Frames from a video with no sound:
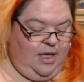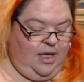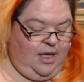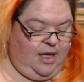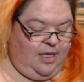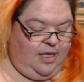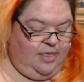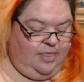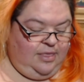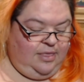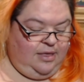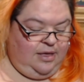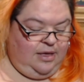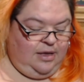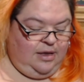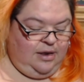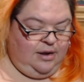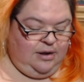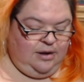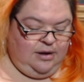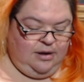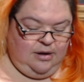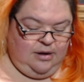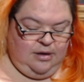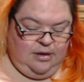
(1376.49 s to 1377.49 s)
And
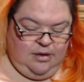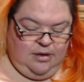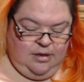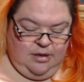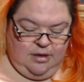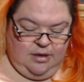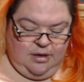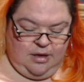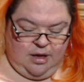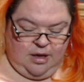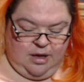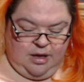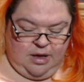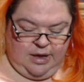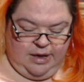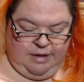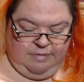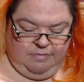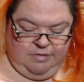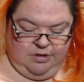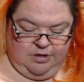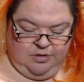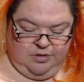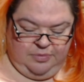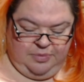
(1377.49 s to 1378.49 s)
then I
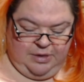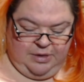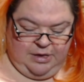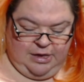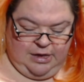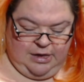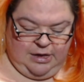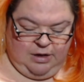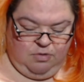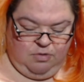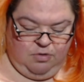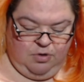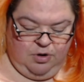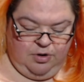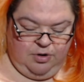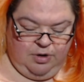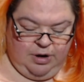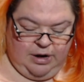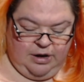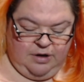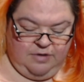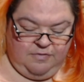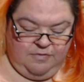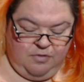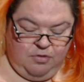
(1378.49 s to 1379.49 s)
will be
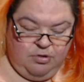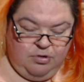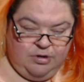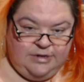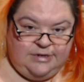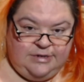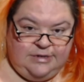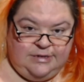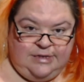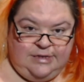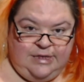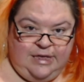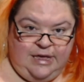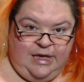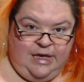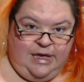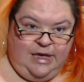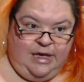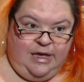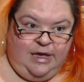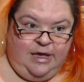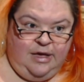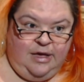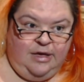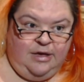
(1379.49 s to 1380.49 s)
ordering, of course,
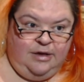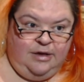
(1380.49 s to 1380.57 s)
the